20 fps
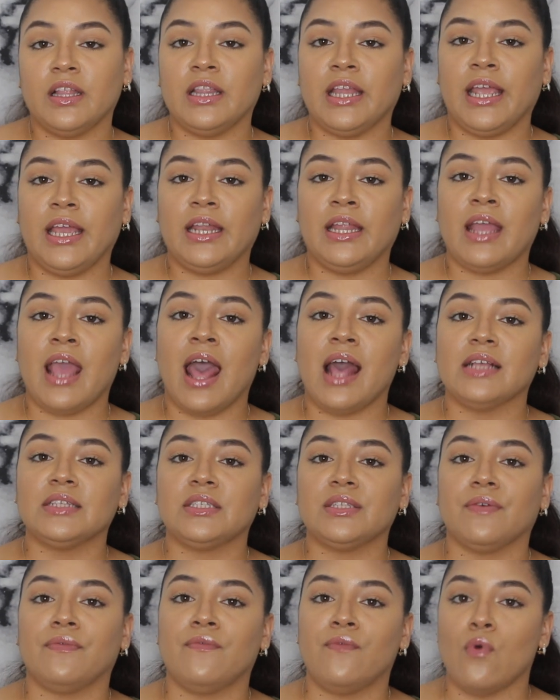the lady
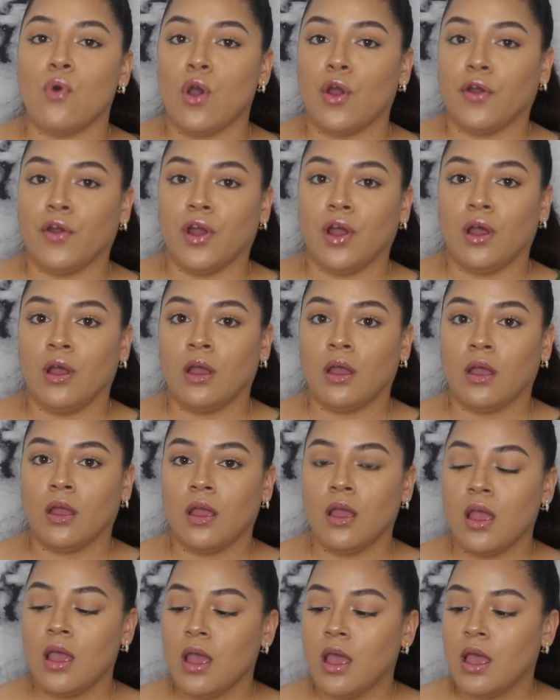at Sephora
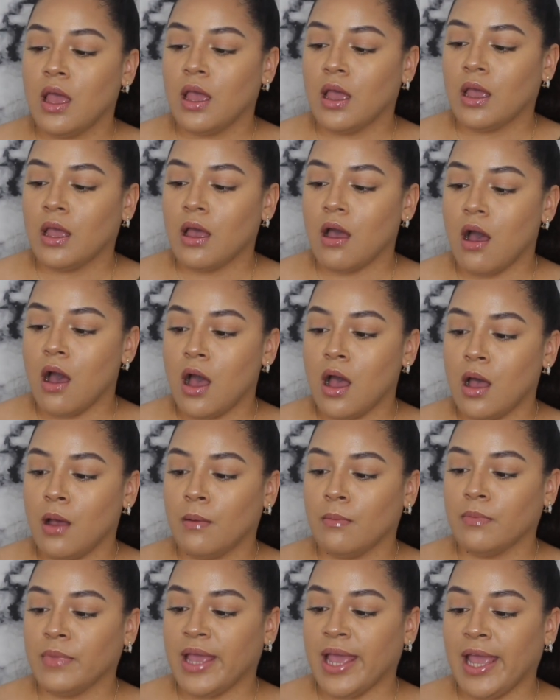
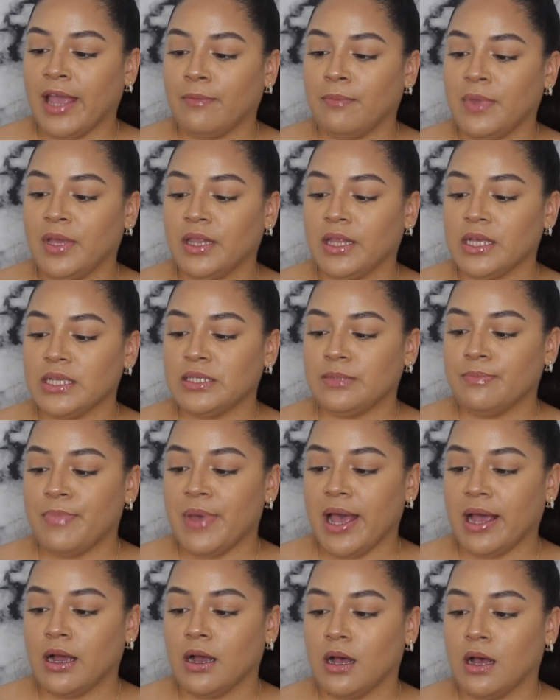gave me this
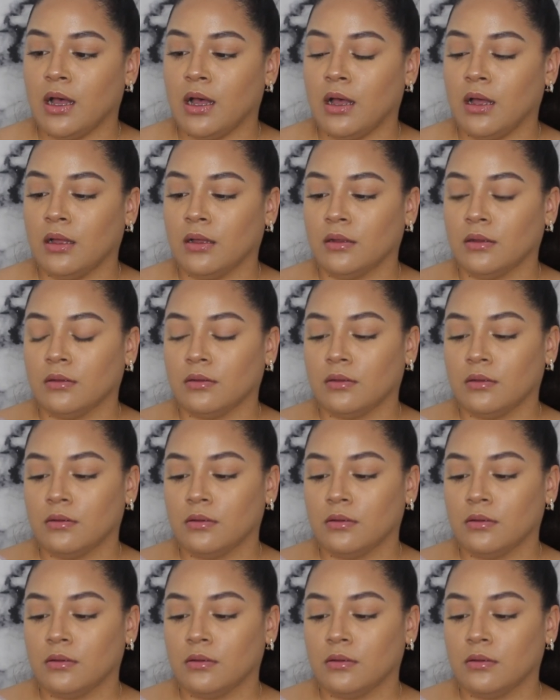Becca